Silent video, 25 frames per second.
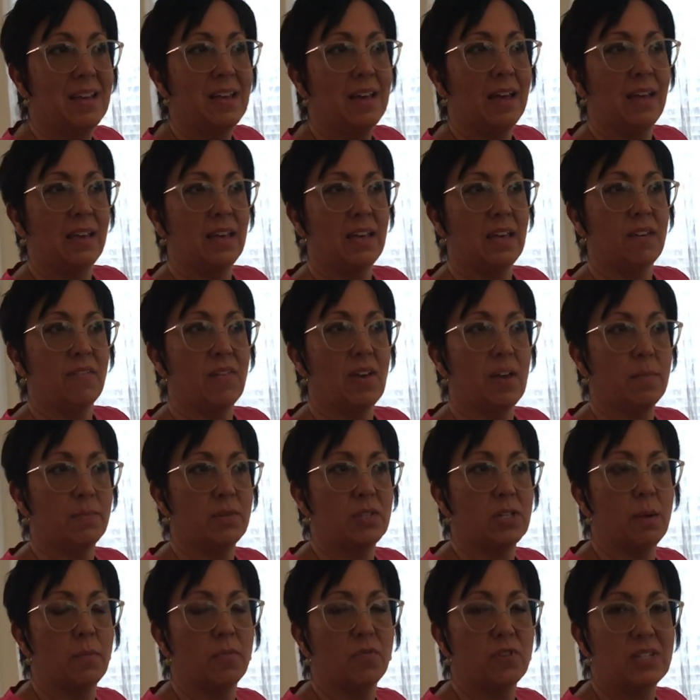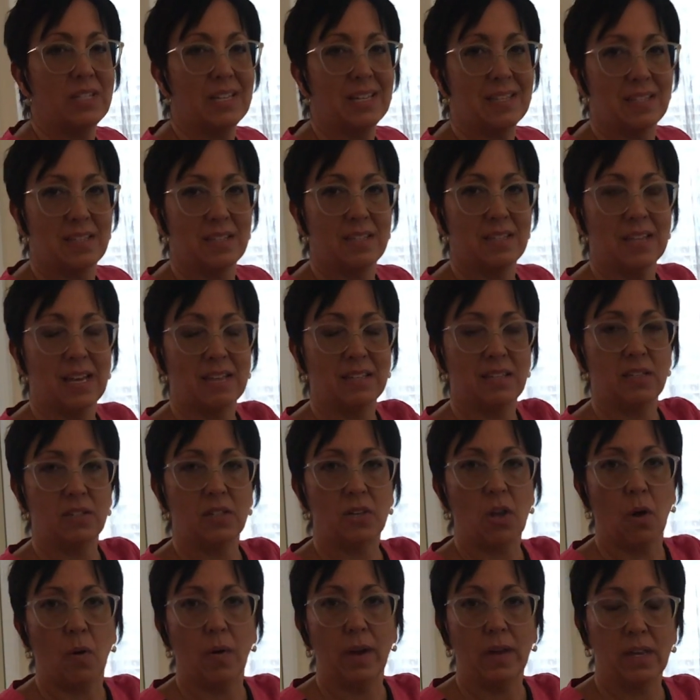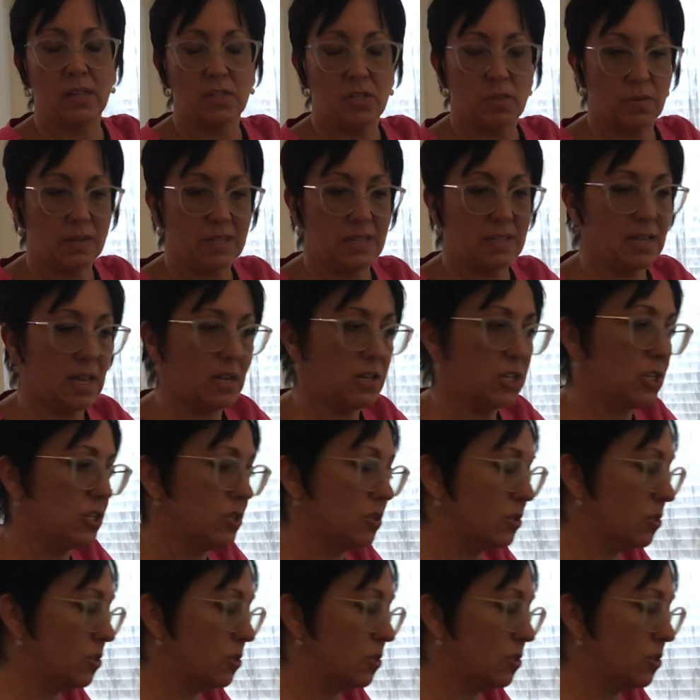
and give him some resistance as he's going into extension.